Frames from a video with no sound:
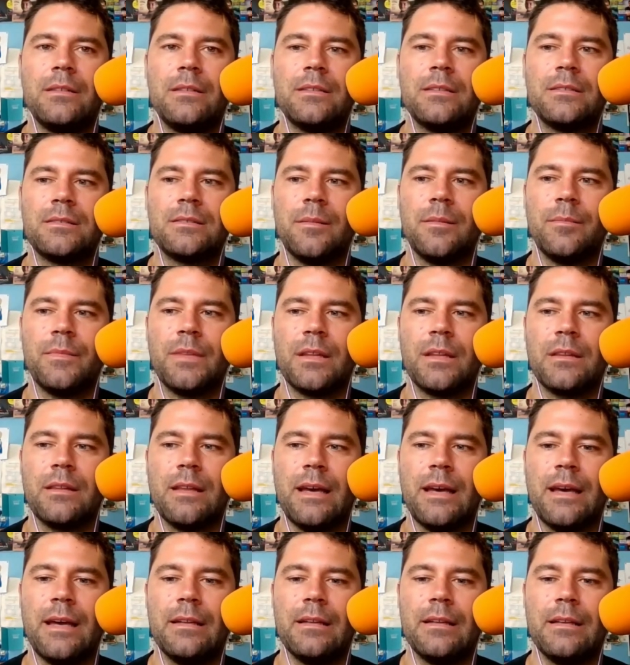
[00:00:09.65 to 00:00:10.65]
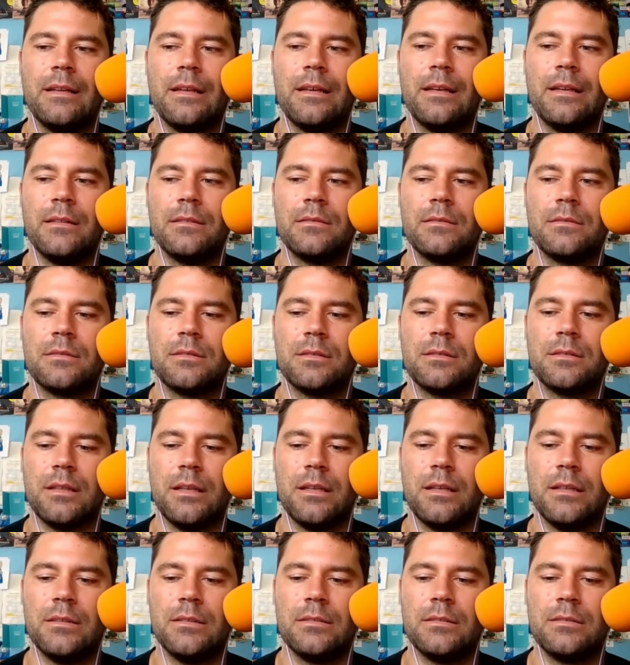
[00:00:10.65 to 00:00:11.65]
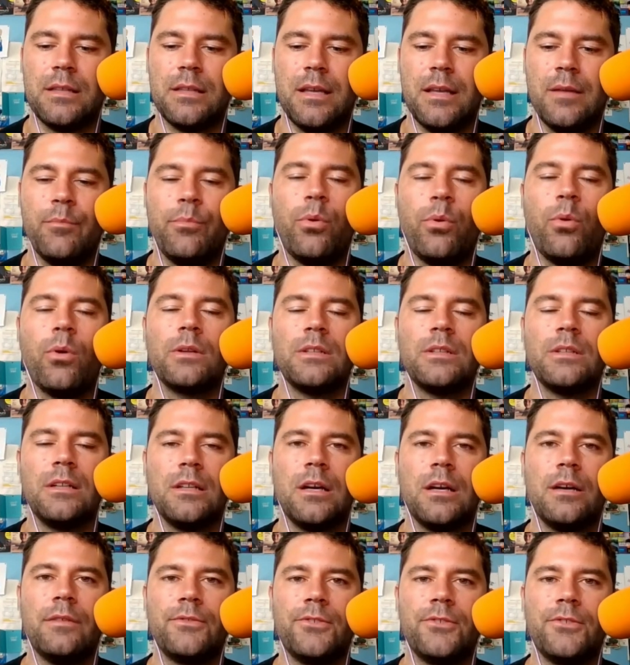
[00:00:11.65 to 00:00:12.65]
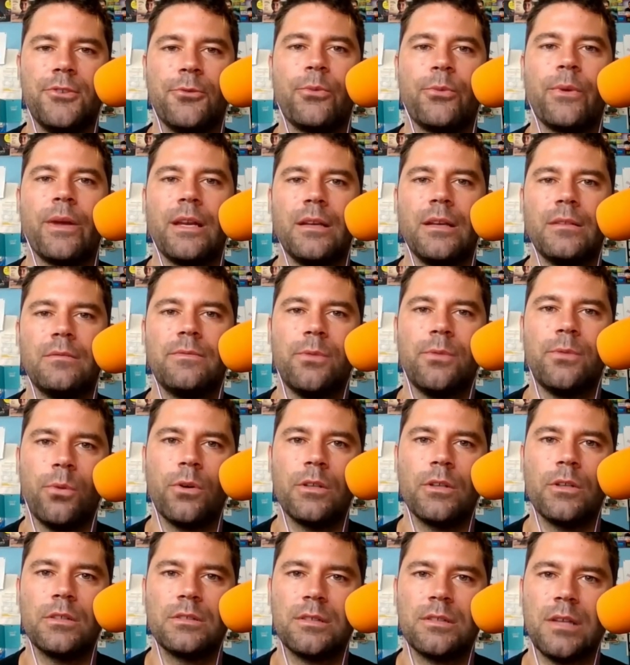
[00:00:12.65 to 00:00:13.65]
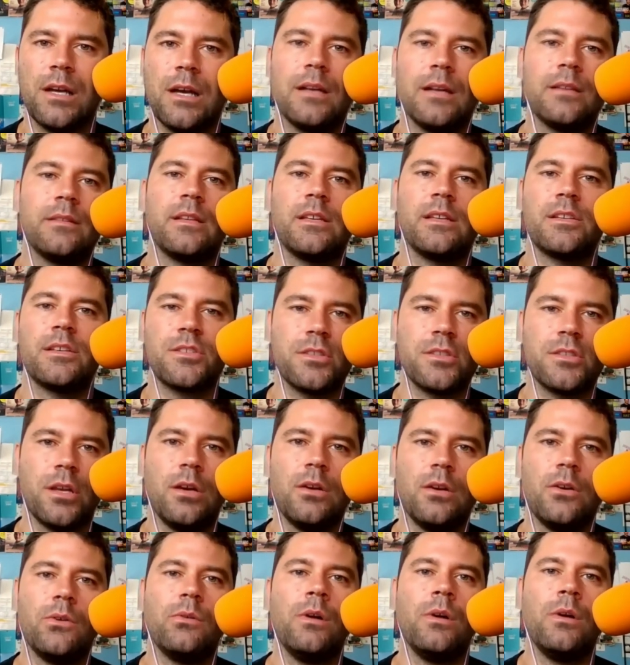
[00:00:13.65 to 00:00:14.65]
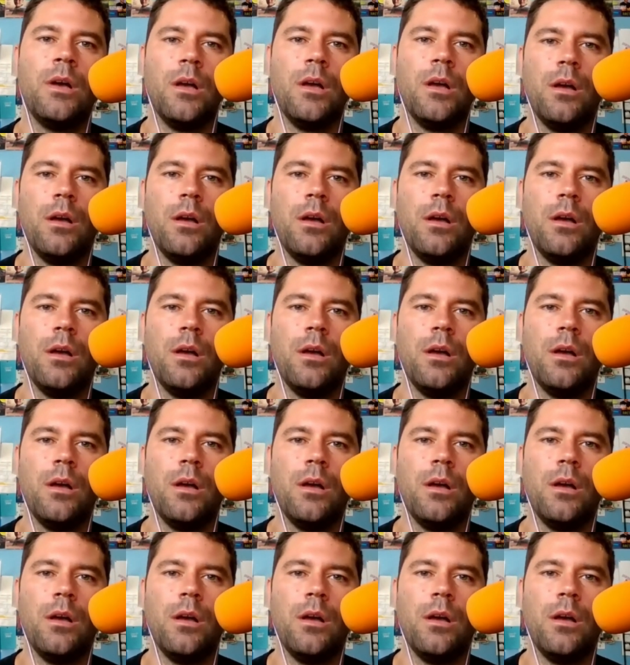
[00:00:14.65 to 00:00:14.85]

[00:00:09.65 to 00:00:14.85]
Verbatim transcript: and it's something that it is important enough to reinforce on this show.